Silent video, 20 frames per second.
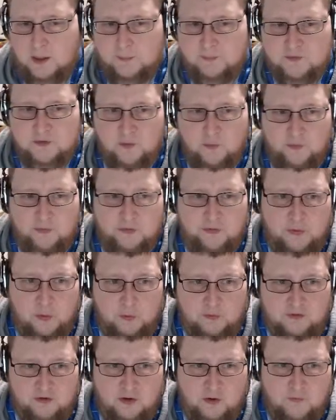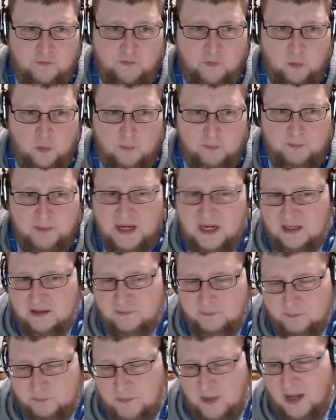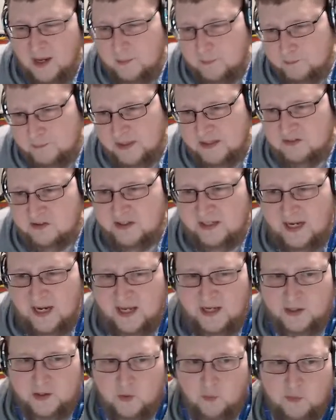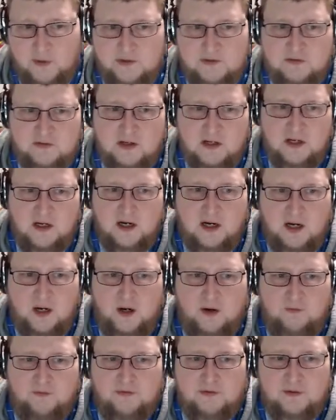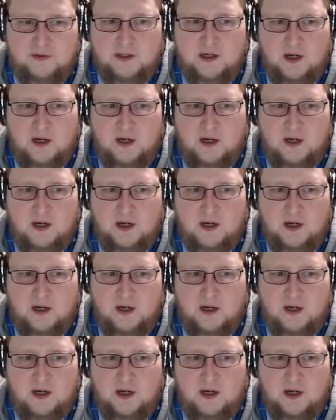So those are the 4 main and basic categories of